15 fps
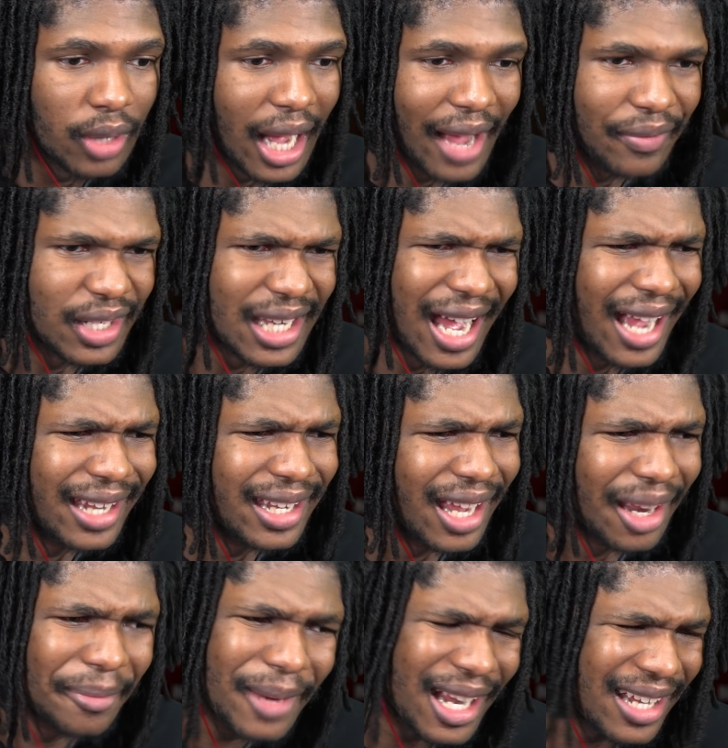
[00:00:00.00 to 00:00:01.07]
I haven't died
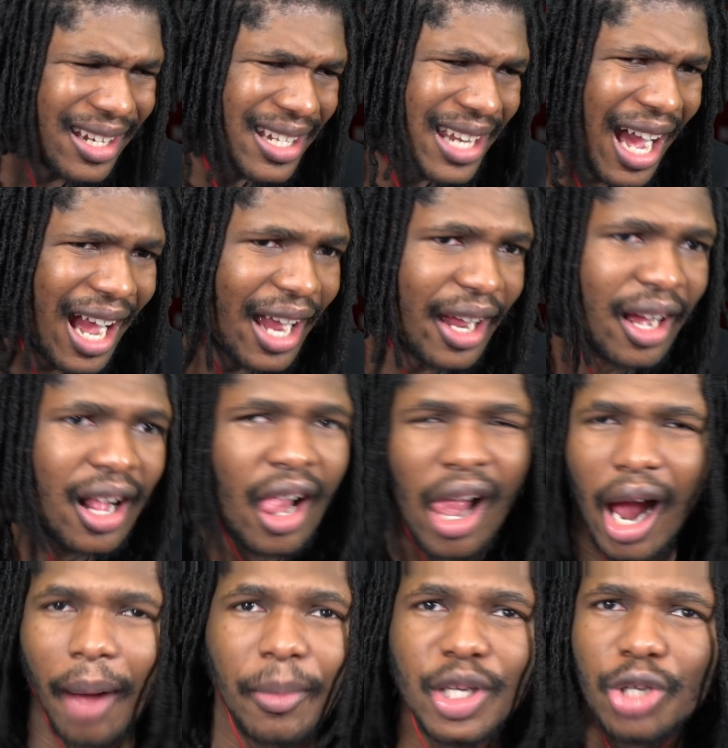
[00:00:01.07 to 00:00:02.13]
yet. I'm not gonna die.
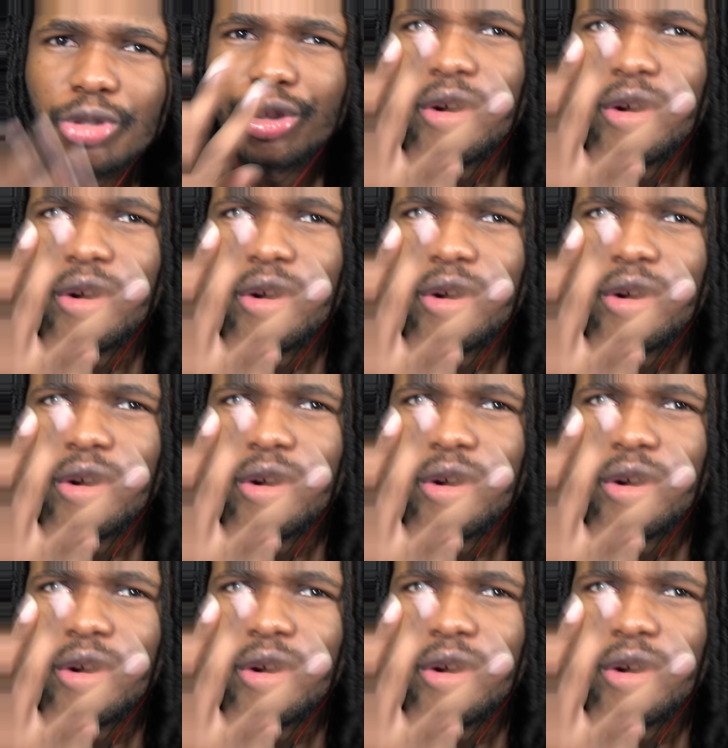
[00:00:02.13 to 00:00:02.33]
I'm gonna do